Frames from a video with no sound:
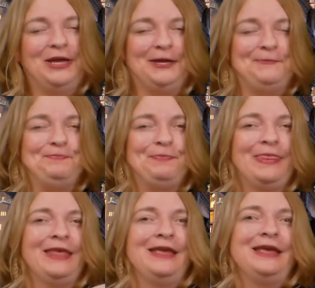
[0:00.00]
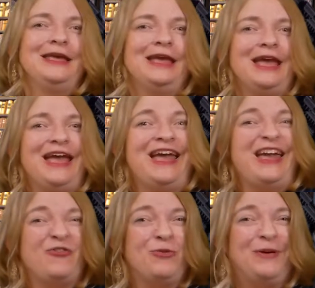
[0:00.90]
Okay.
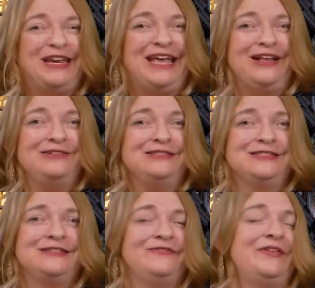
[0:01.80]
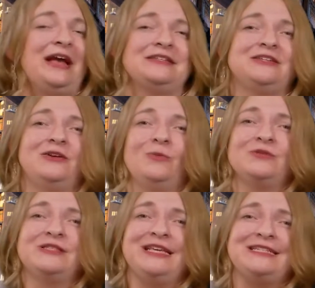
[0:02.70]
Everybody else, in fact,
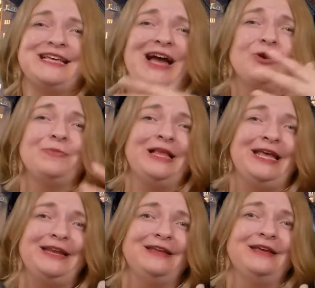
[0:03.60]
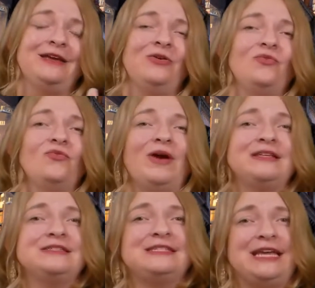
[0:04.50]
almost the entire planet,
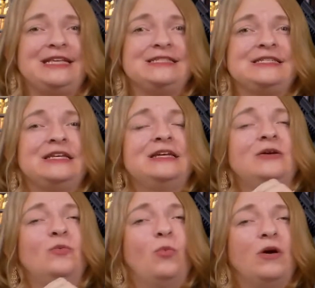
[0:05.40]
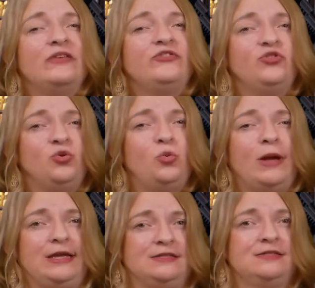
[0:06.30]
writes dates one of two
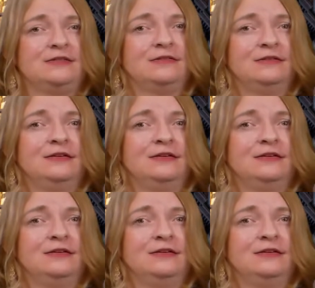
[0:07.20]
ways.